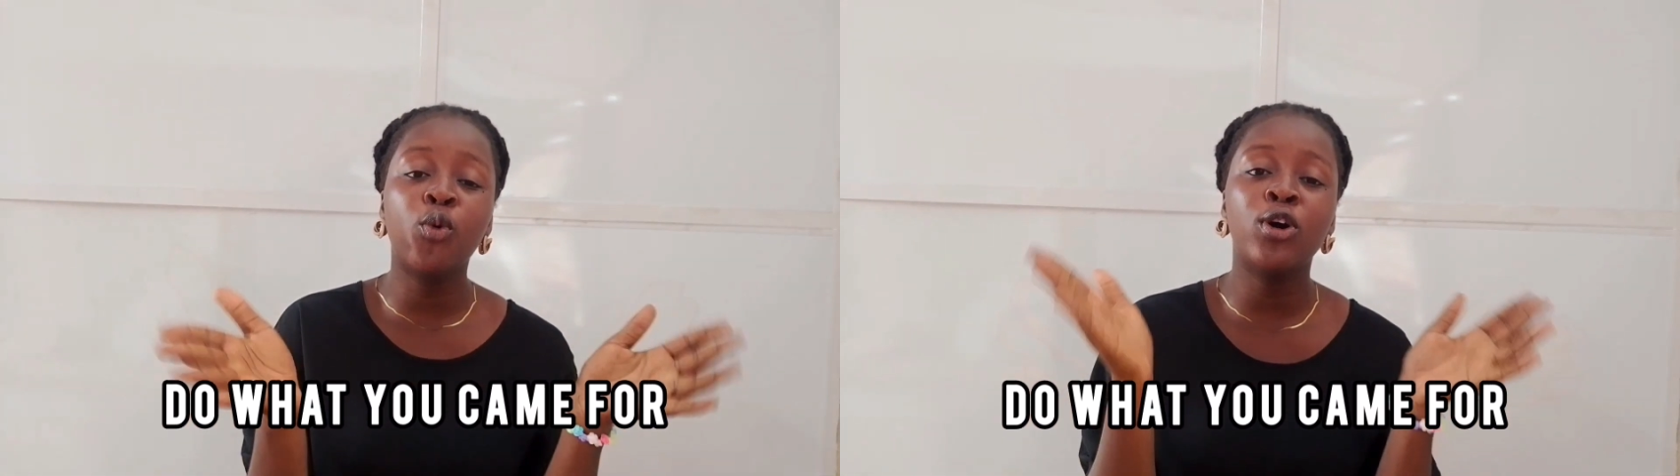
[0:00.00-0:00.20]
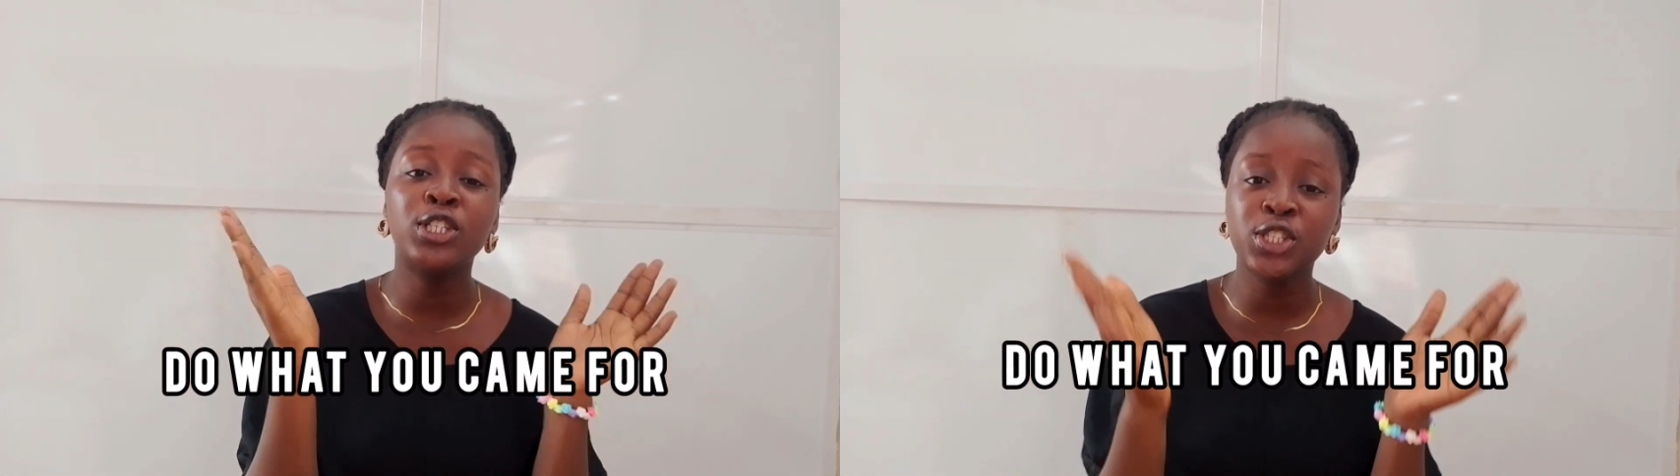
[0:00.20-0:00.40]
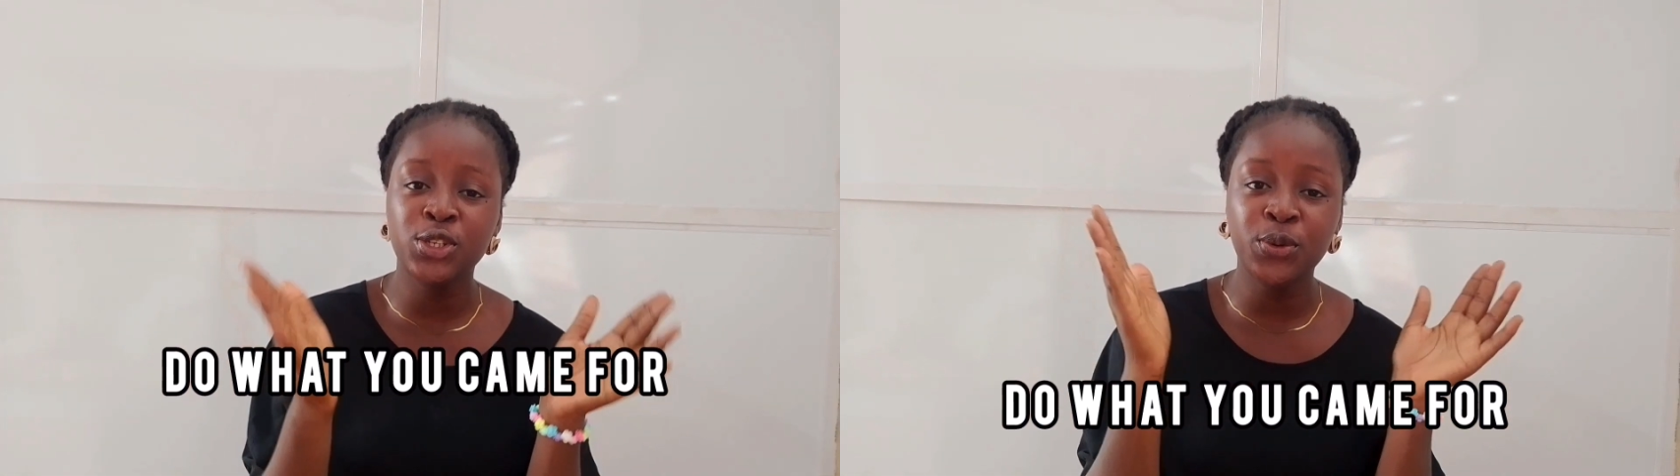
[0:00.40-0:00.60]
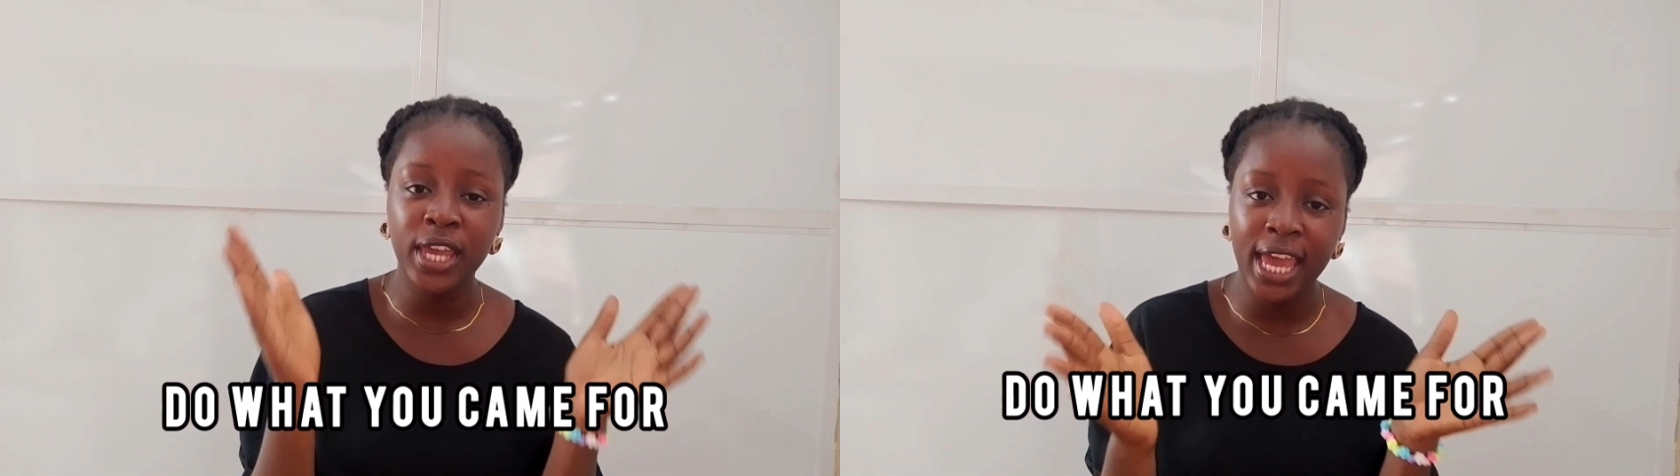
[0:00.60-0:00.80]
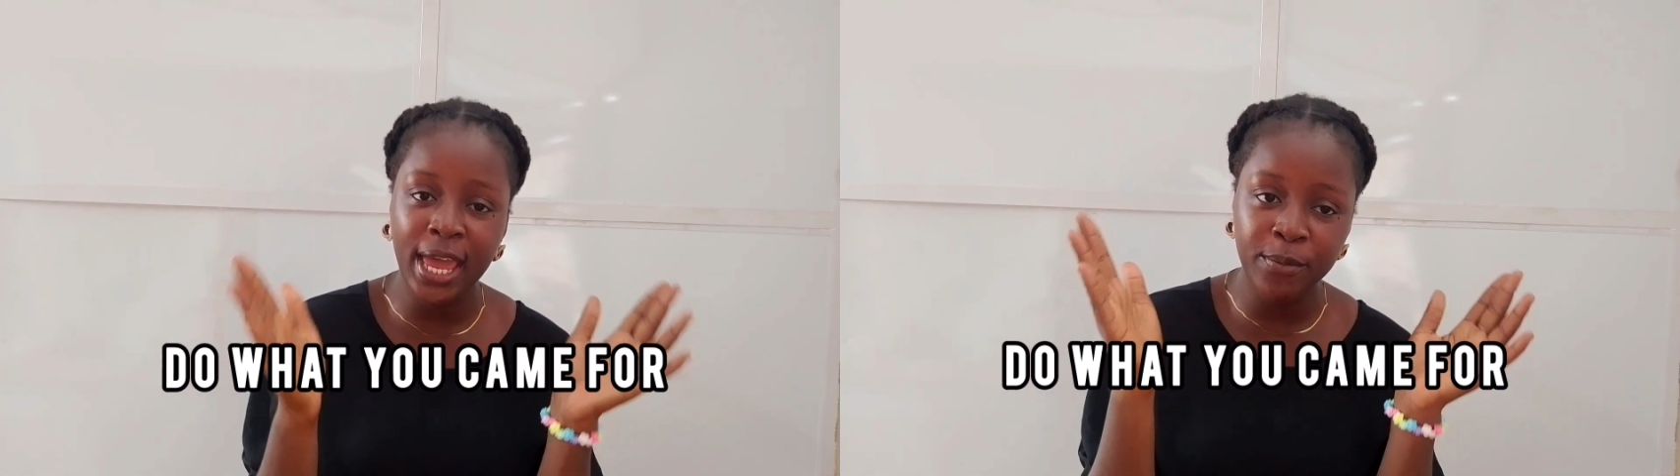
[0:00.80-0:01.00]
what you
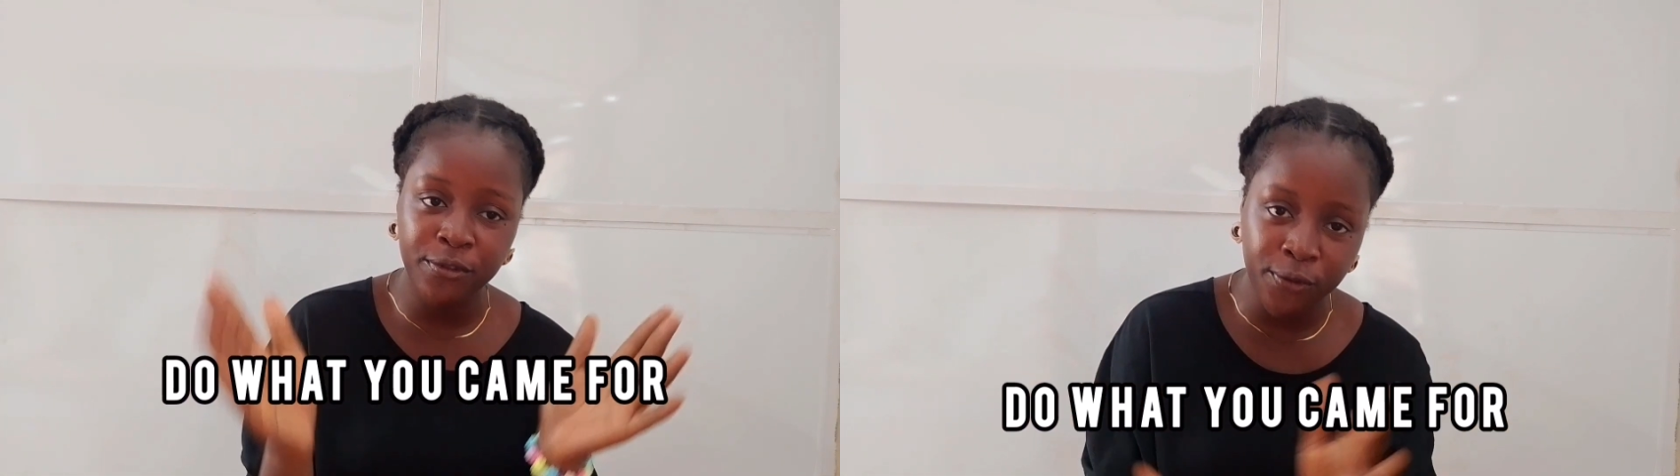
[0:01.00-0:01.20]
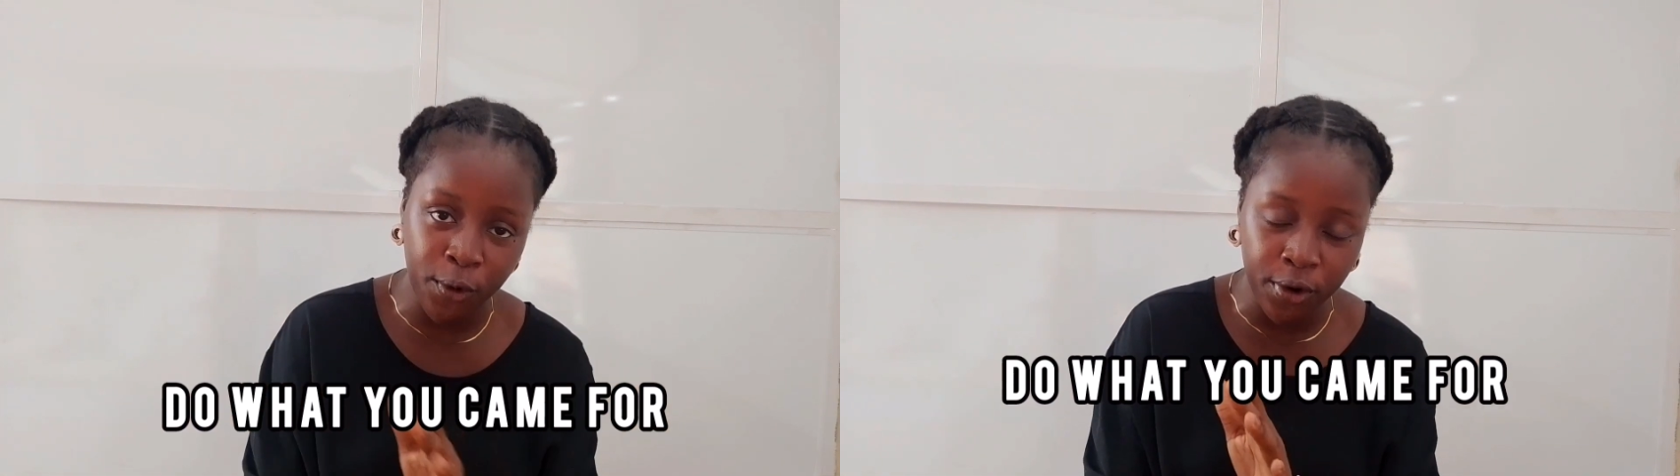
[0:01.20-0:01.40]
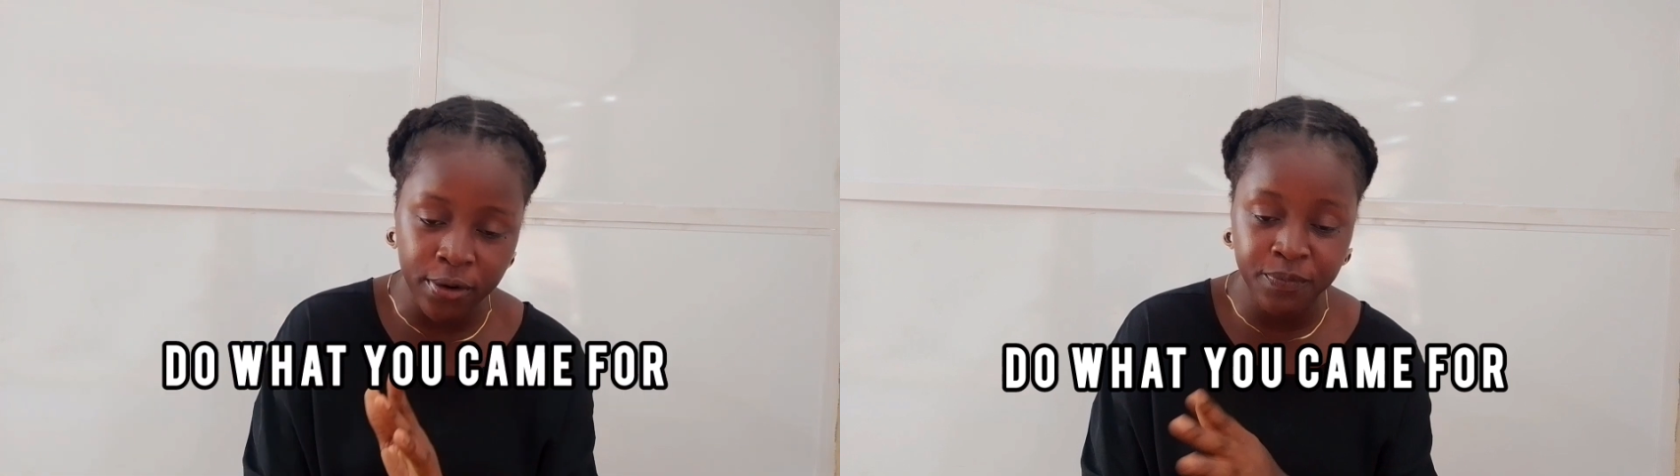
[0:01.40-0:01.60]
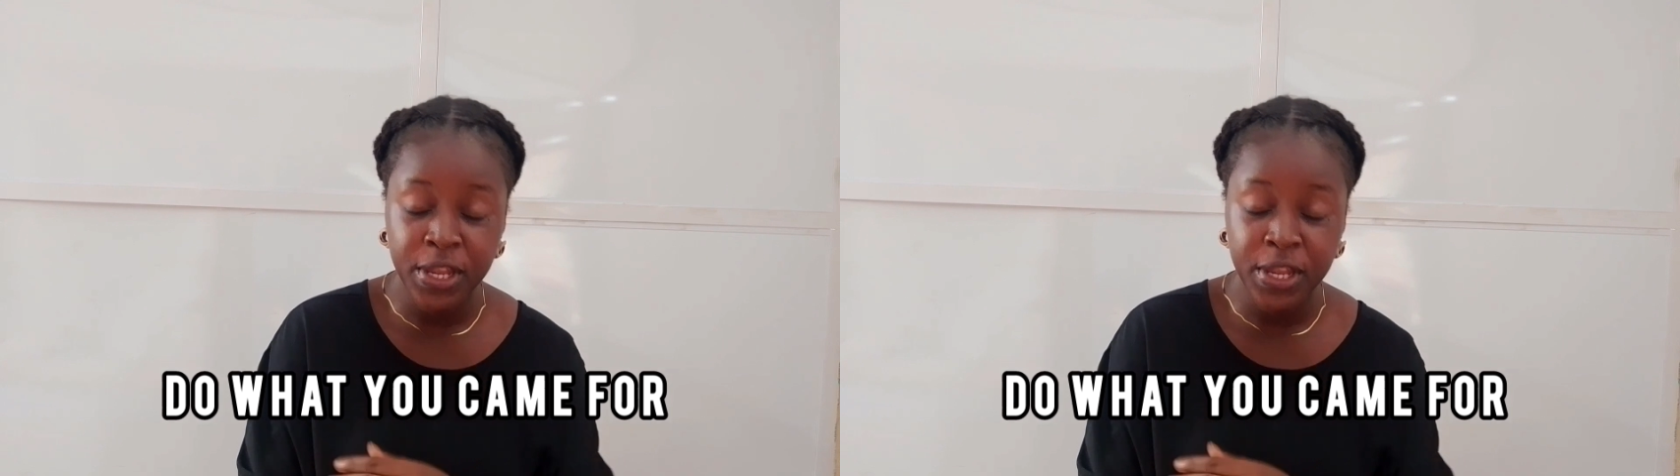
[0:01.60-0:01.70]
came for.